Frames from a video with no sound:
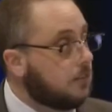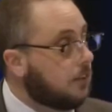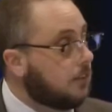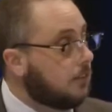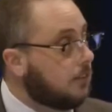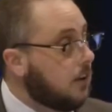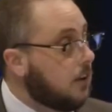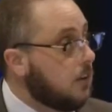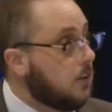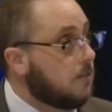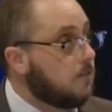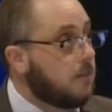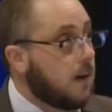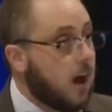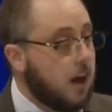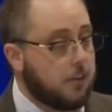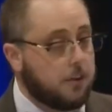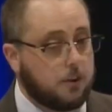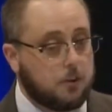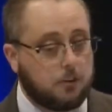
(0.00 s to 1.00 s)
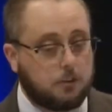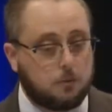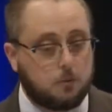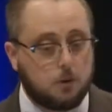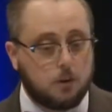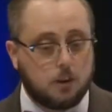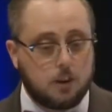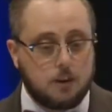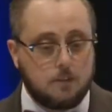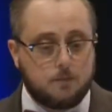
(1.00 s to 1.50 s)
a single father who's
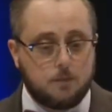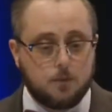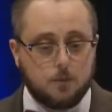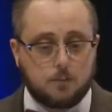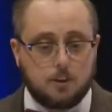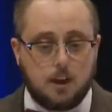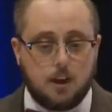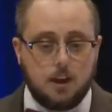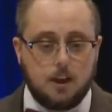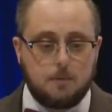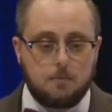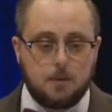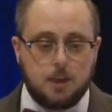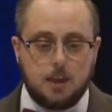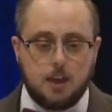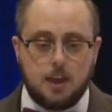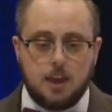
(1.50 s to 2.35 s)
working full-time,